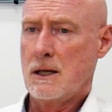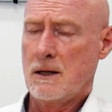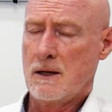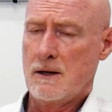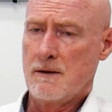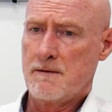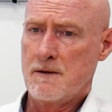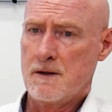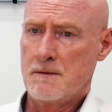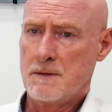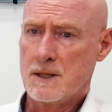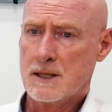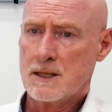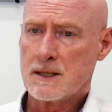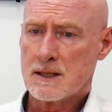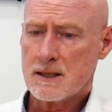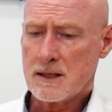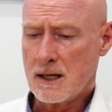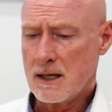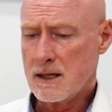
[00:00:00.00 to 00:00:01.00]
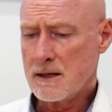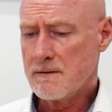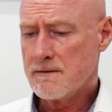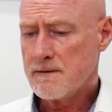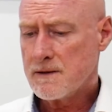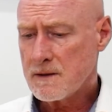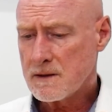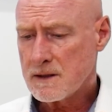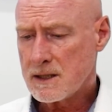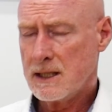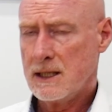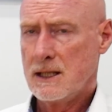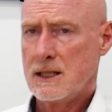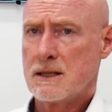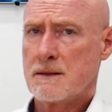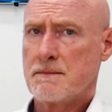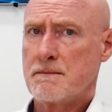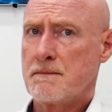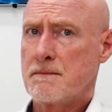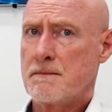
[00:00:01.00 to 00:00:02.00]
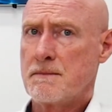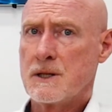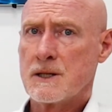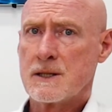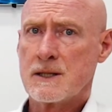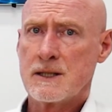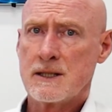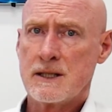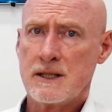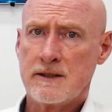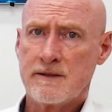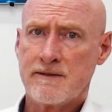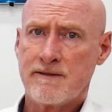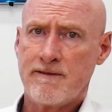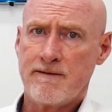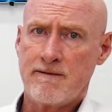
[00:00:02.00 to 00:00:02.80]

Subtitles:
if a business owner feels that his business is